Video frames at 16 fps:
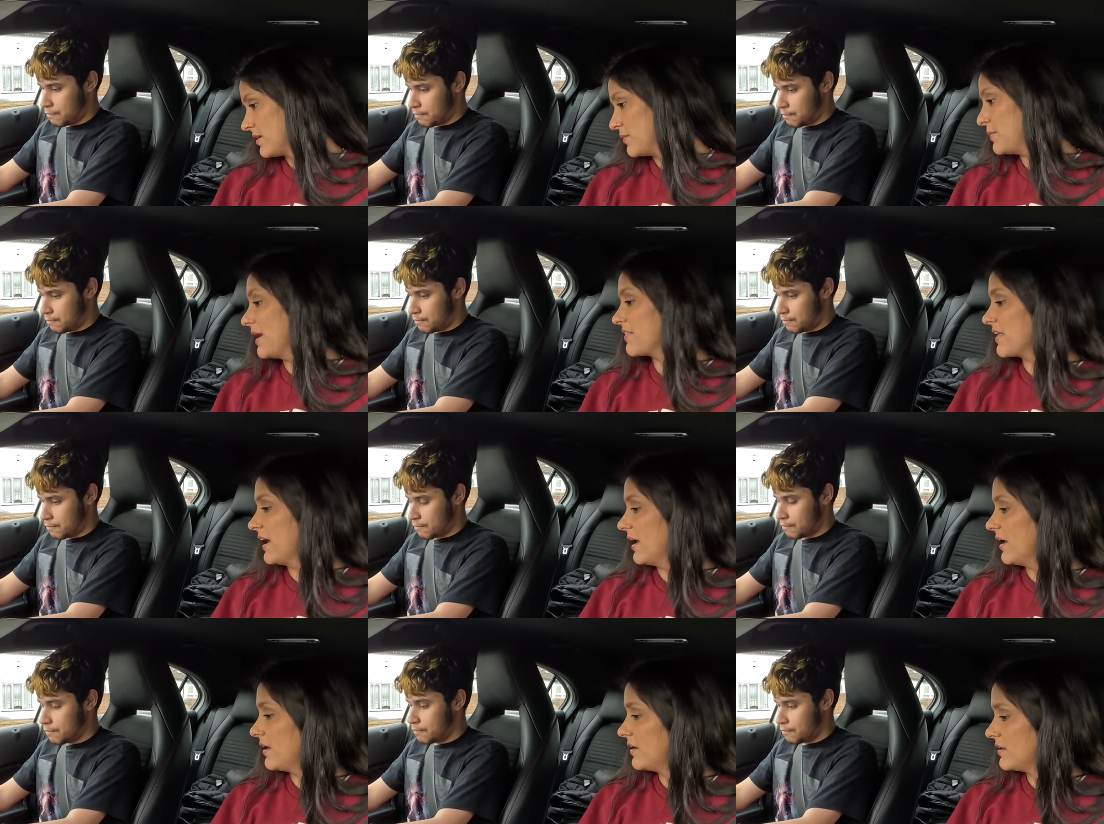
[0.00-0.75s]
Speaker 1: About
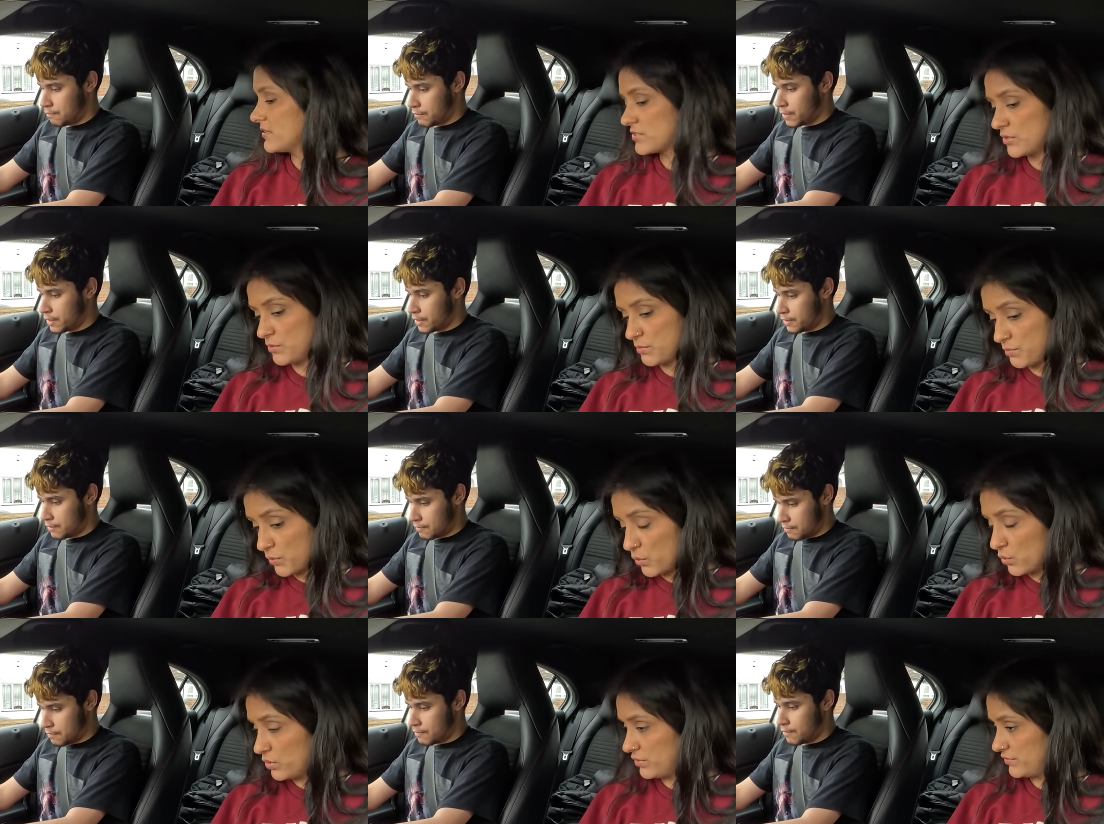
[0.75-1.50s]
that. So
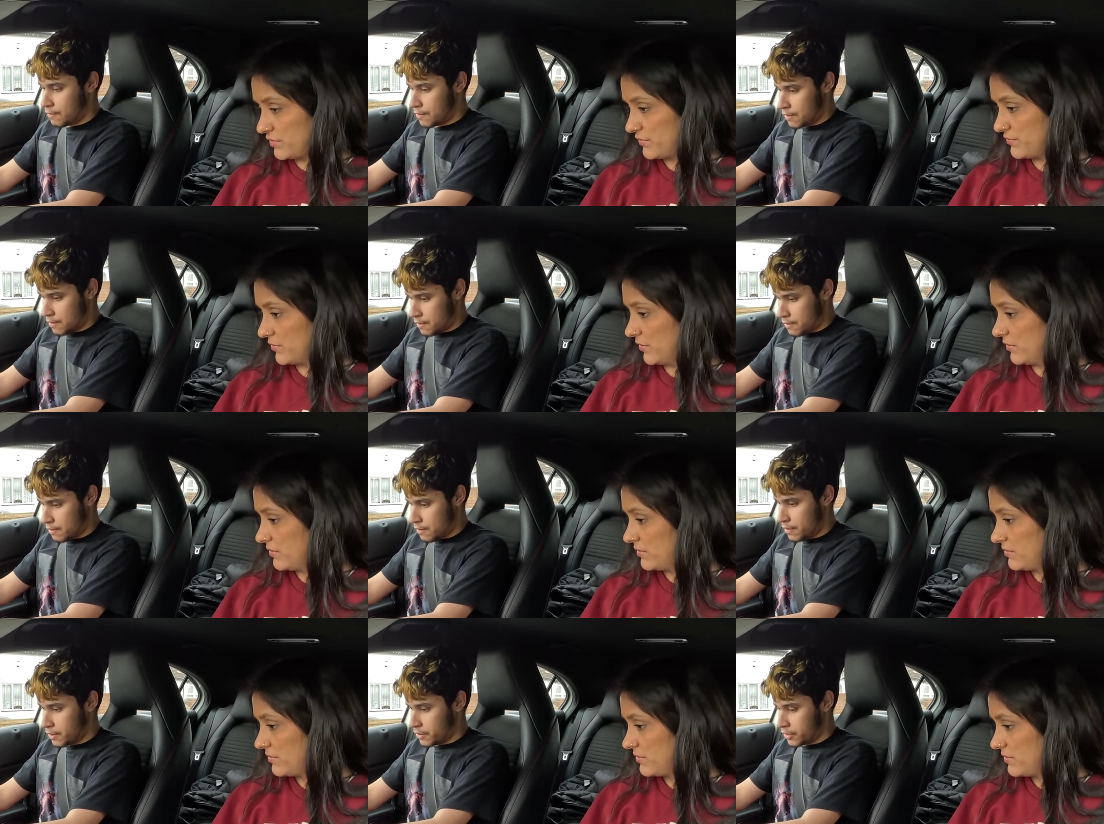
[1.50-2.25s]
ball of your foot.
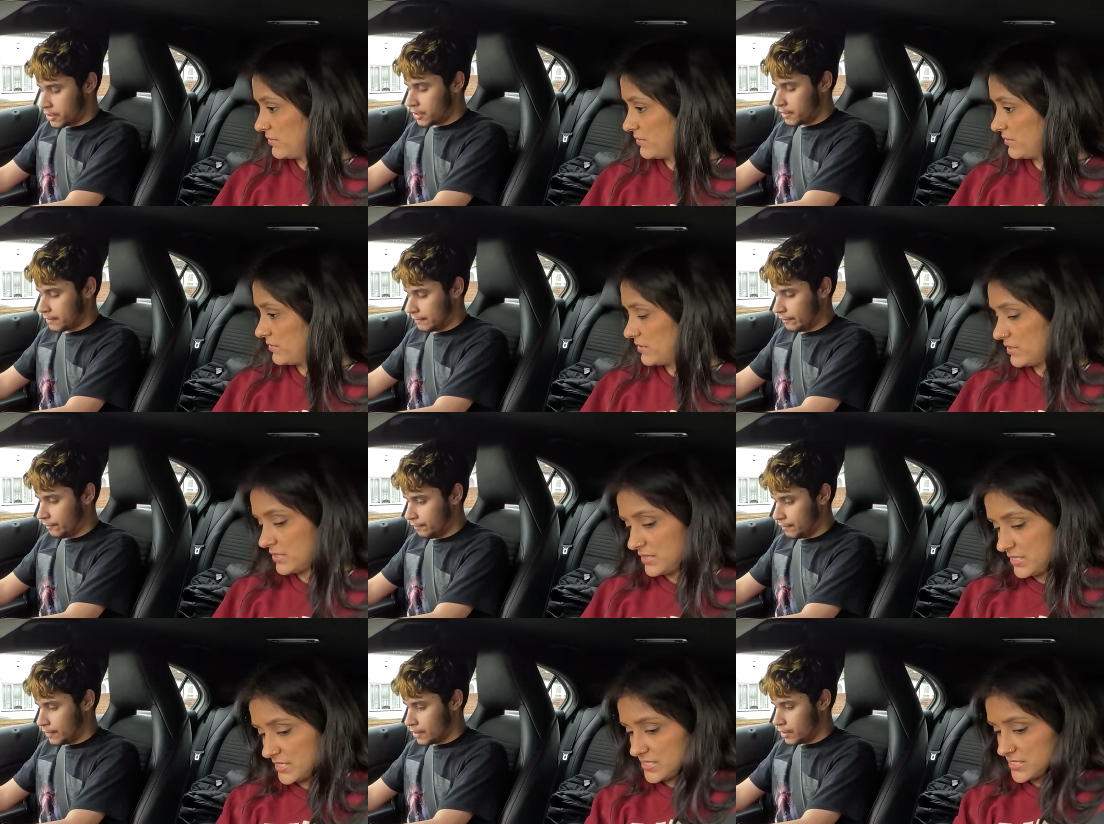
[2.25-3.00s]
Okay.
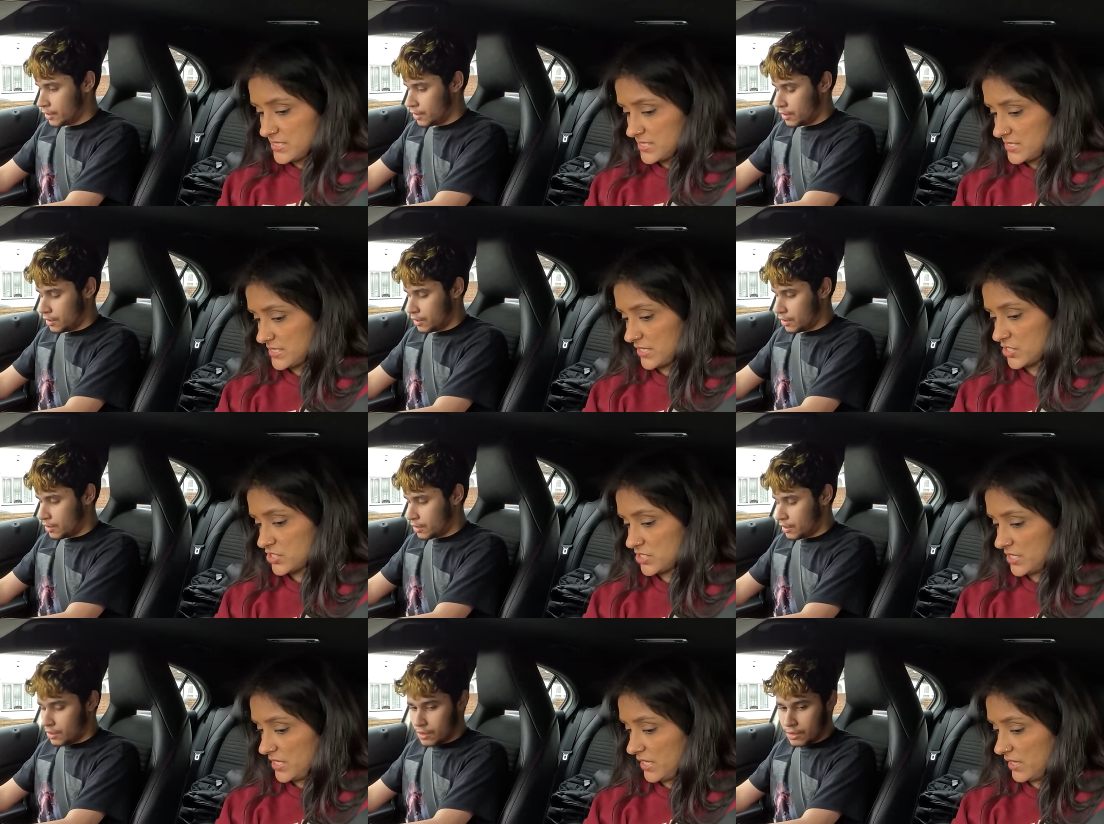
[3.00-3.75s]
This
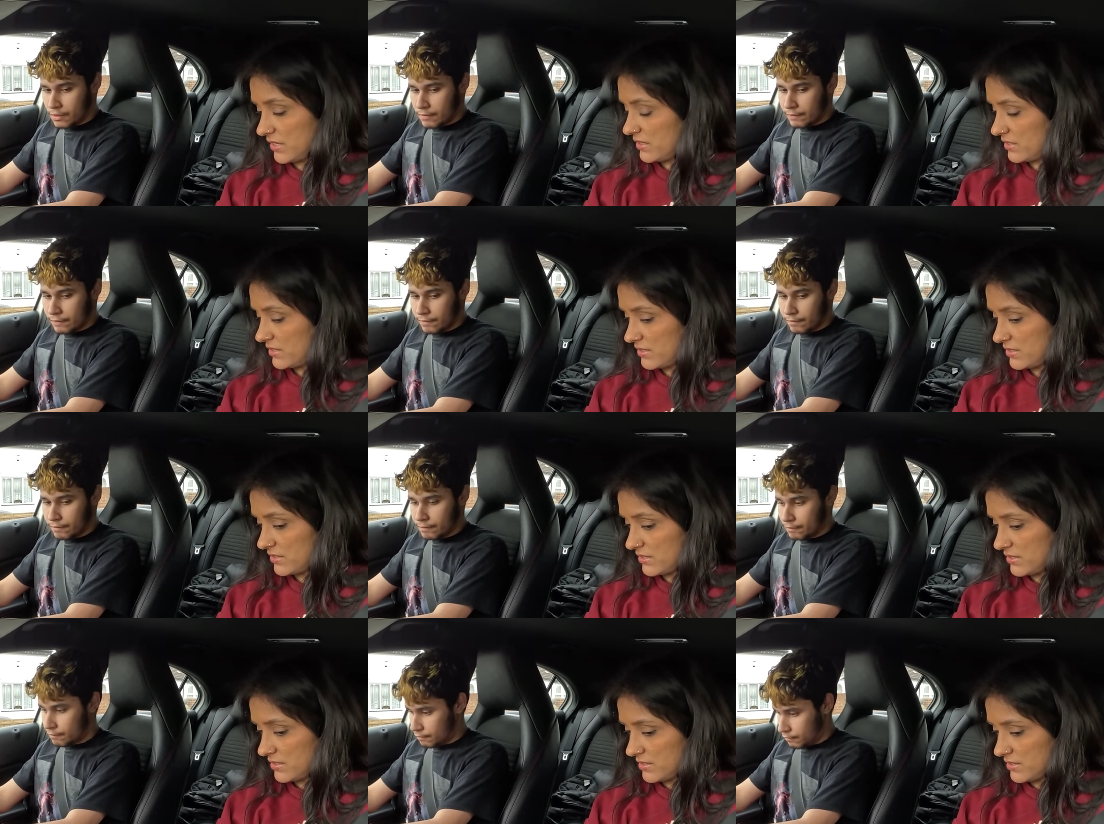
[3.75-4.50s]
section here.
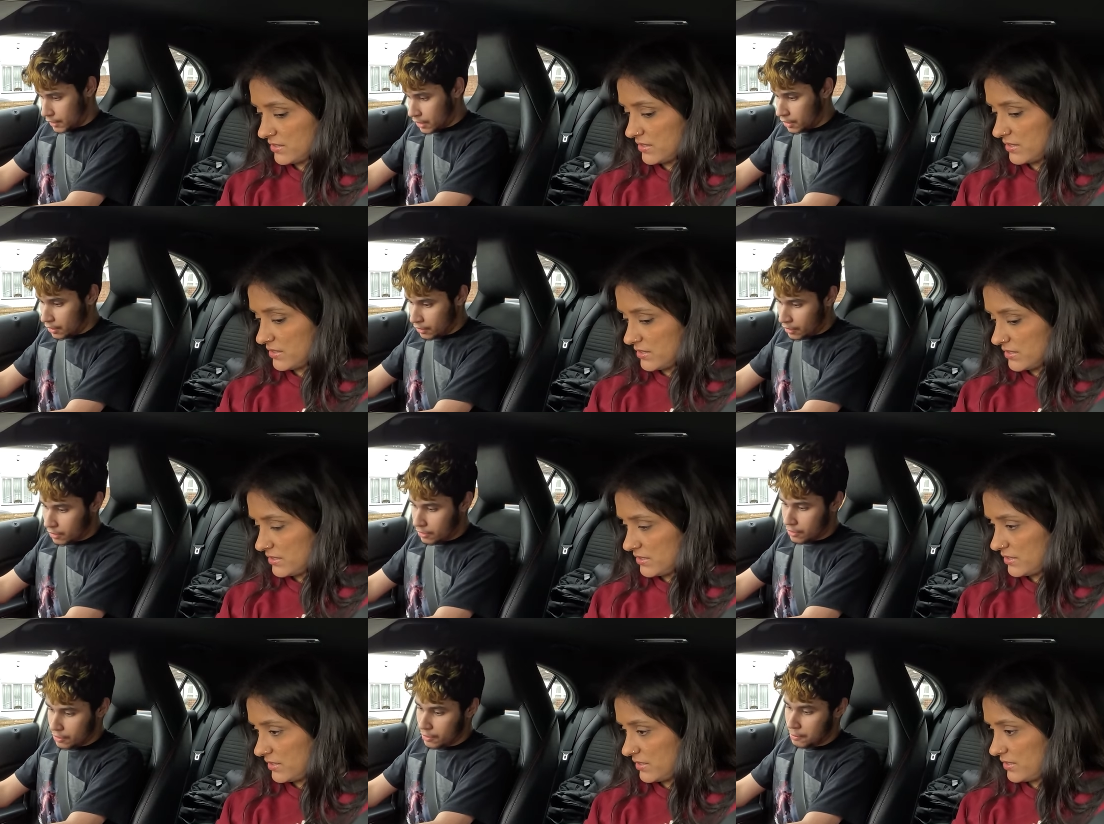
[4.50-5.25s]
Speaker 2: Okay, I
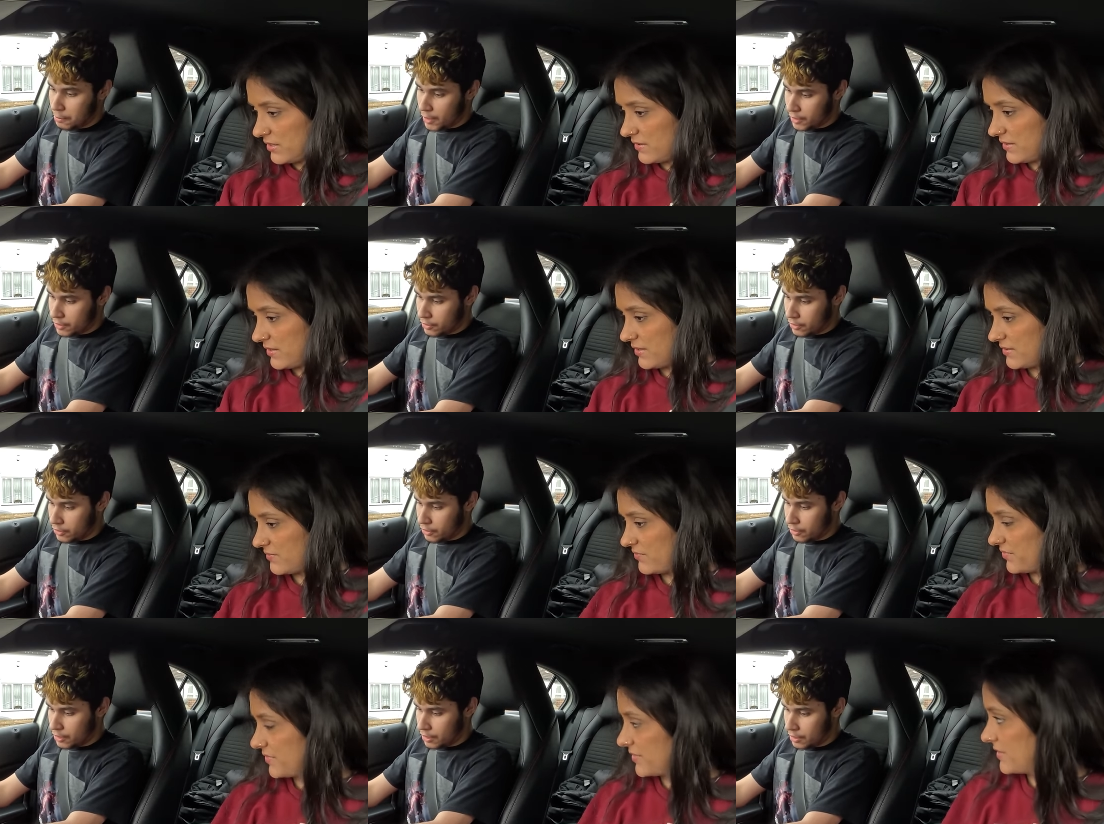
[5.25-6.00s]
need to
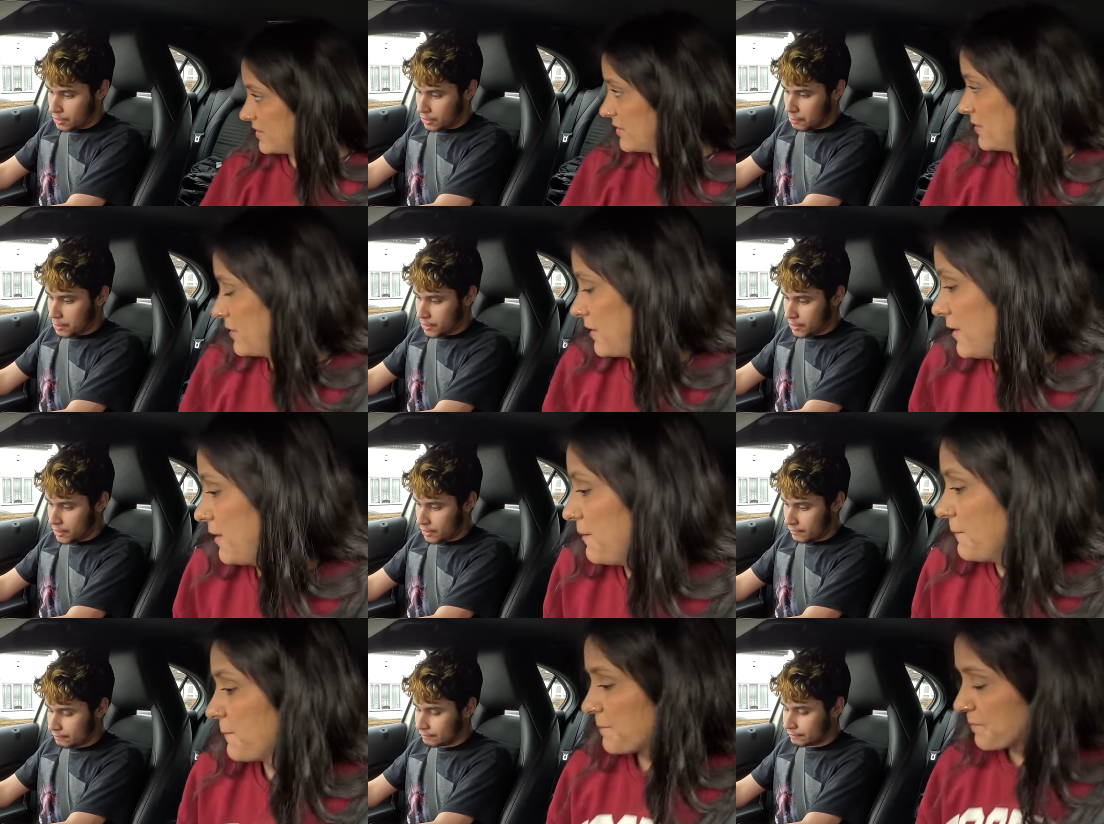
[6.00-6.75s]
practice on that a little bit. Yeah.